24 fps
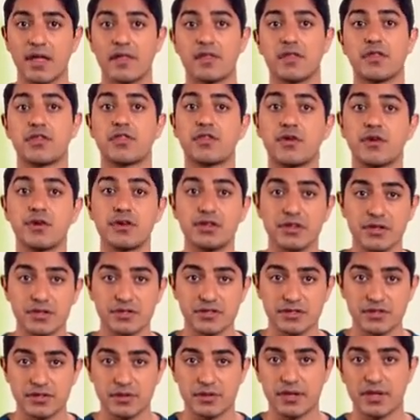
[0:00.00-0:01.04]
The third-year
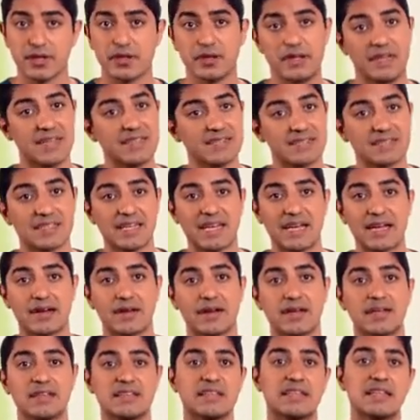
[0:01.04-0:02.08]
student is
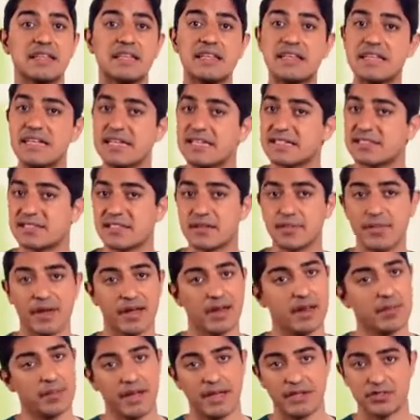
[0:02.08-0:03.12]
carrying the least amount
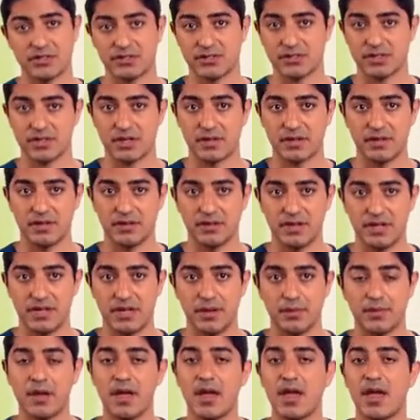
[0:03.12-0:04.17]
of patients on the
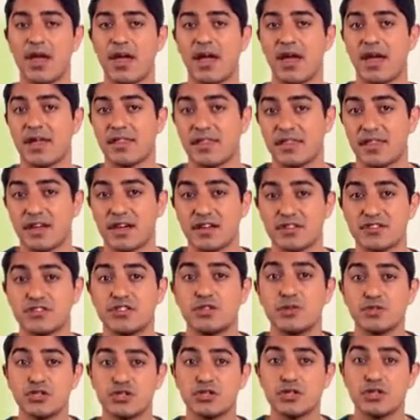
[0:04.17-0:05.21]
team, and thus
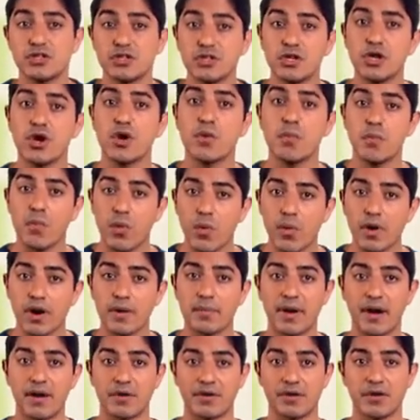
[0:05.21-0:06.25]
you should know more
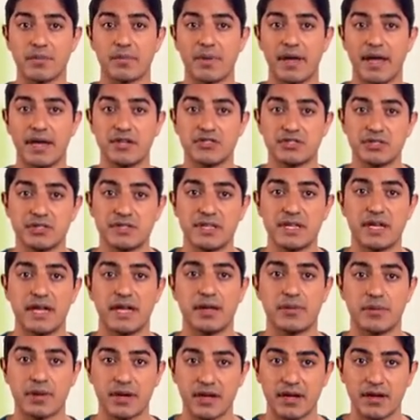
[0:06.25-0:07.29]
about your patient than
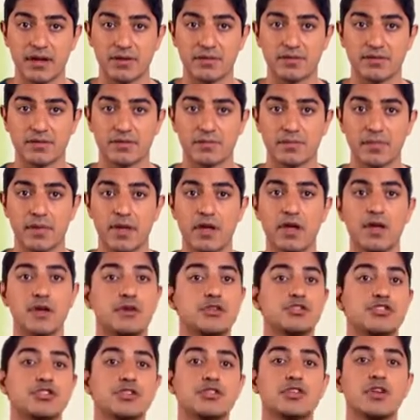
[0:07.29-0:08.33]
anyone else. You
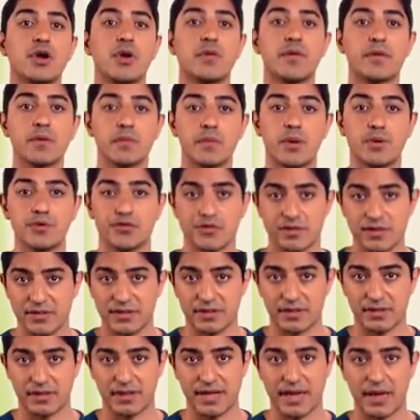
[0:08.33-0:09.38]
should know their most
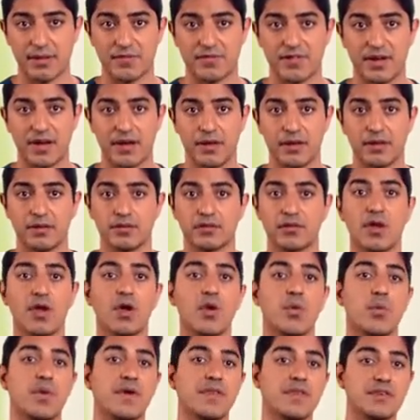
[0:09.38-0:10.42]
recent lab values,
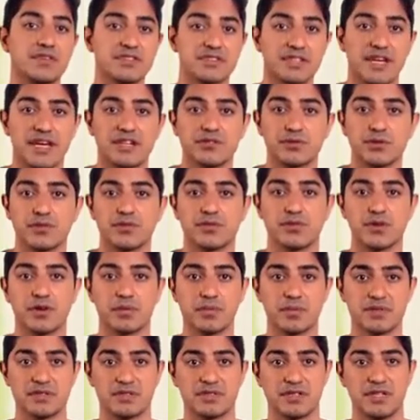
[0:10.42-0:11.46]
when they're scheduled for a
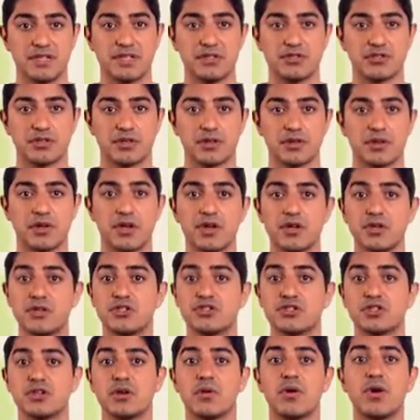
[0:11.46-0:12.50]
procedure. You
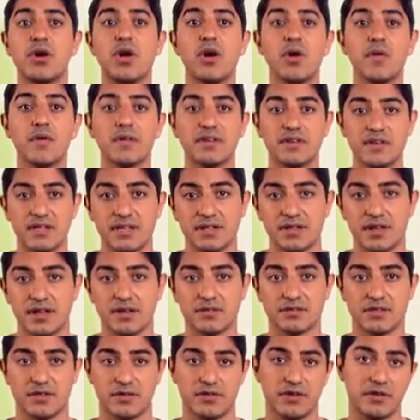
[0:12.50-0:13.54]
should know all the
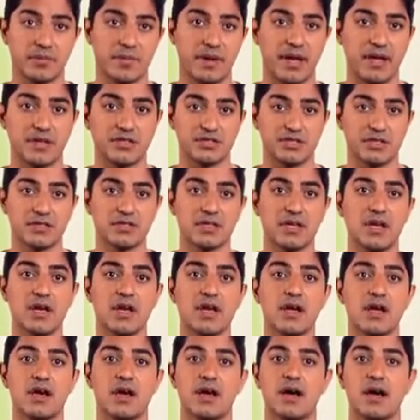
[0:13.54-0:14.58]
details of your patient
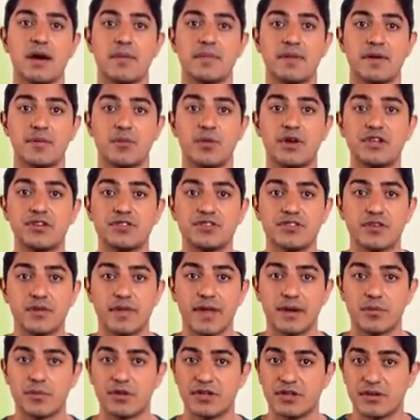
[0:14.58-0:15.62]
so
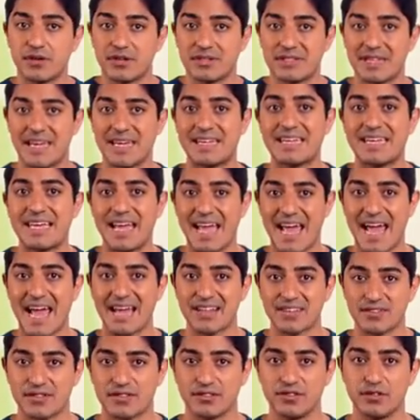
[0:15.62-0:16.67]
that when your attending
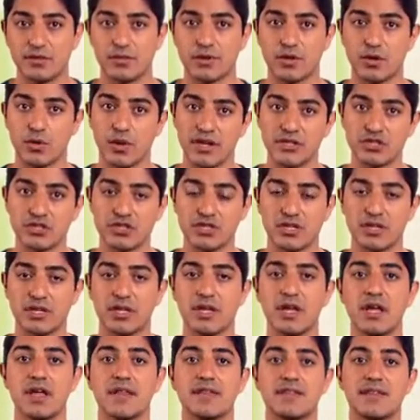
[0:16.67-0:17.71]
asks you a question,
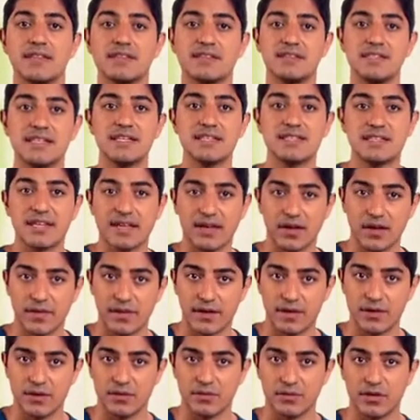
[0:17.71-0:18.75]
the detail
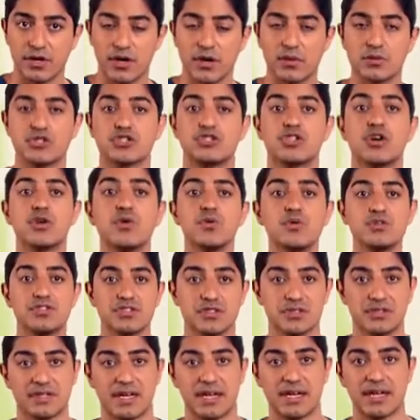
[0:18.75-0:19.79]
that you know shows
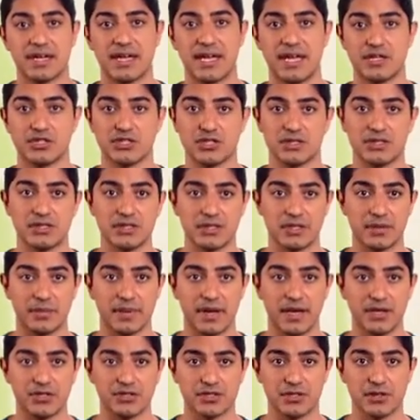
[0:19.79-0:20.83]
your dedication to the
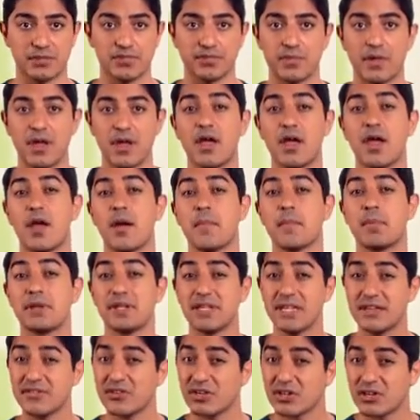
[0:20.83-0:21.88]
patient.
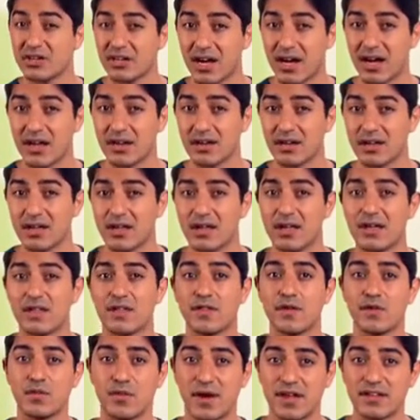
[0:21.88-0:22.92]
Believe it or not,
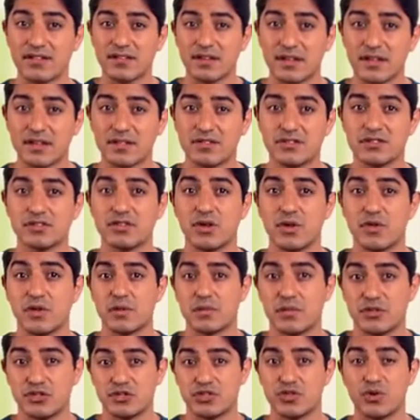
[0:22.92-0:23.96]
the residents know the
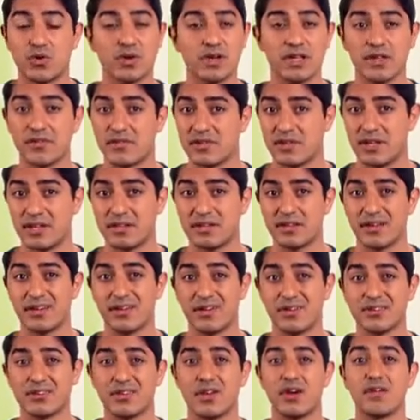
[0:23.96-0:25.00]
majority of the
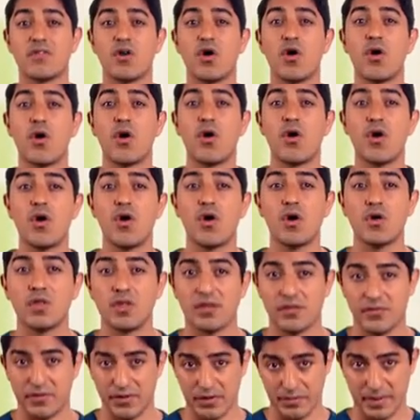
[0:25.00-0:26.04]
details of all
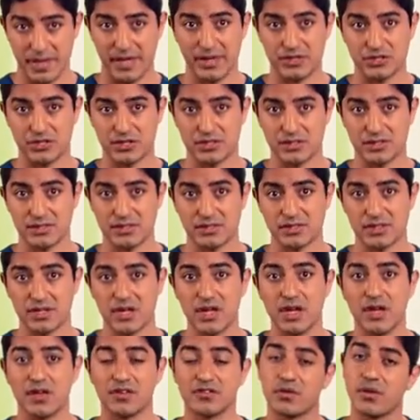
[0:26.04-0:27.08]
of their patients.
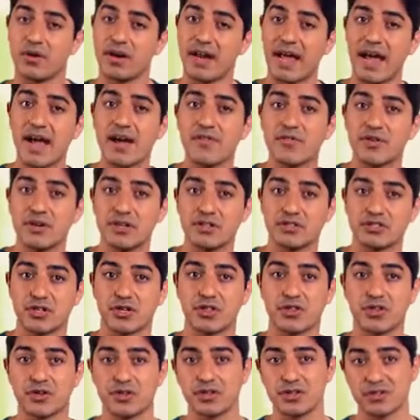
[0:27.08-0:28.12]
So on average, a
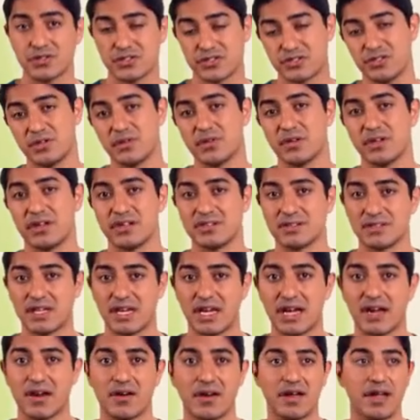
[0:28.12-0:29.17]
third-year student is
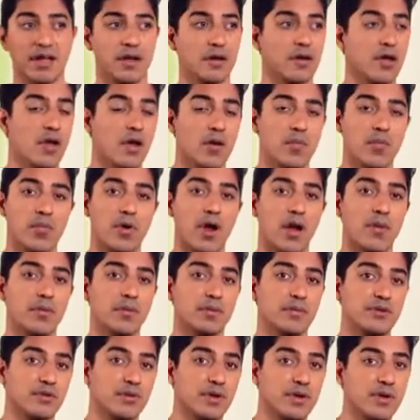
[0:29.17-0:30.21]
carrying probably
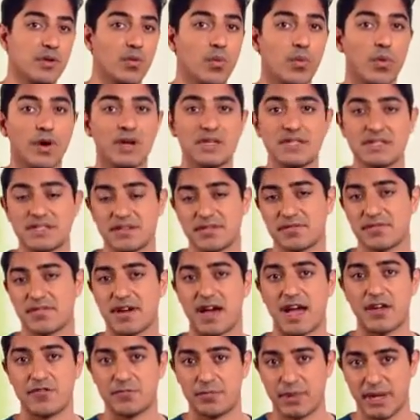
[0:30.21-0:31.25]
between 1 to
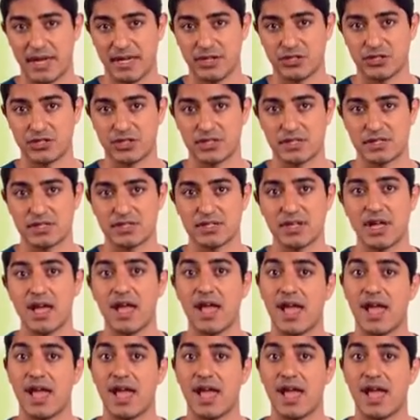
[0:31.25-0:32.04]
5 patients.